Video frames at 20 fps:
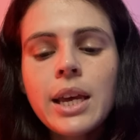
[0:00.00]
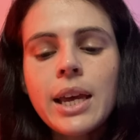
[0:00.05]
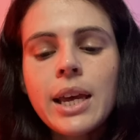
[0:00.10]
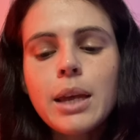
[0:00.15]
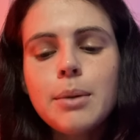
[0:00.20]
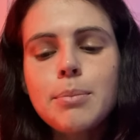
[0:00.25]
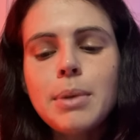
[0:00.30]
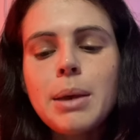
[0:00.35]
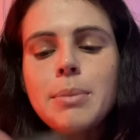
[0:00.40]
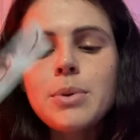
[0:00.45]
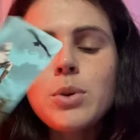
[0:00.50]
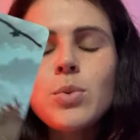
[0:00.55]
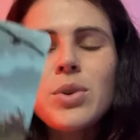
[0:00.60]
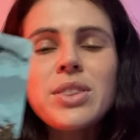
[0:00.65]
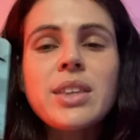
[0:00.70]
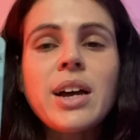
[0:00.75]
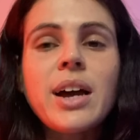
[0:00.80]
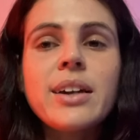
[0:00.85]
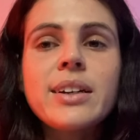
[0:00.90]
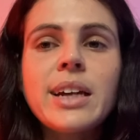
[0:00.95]
And maybe
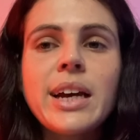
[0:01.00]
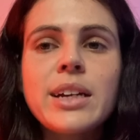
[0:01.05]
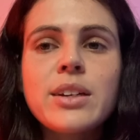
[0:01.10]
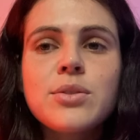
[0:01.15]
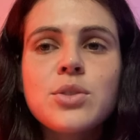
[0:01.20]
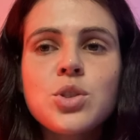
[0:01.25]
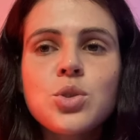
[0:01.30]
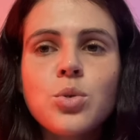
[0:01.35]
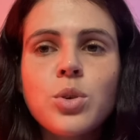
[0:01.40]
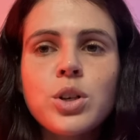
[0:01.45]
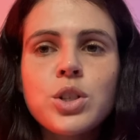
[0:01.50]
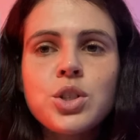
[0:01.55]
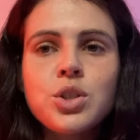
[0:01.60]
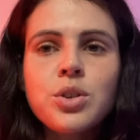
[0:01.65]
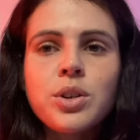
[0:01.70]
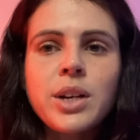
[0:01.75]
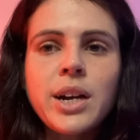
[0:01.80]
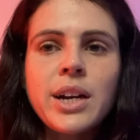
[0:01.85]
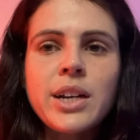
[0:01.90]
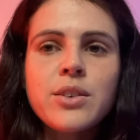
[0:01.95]
with that Knight of Swords,
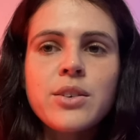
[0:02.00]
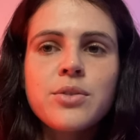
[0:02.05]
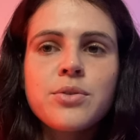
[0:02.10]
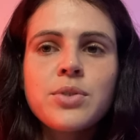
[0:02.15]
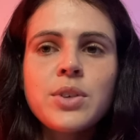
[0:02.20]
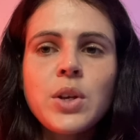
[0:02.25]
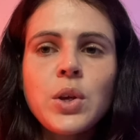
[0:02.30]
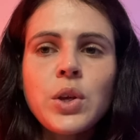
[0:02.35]
you're kind of,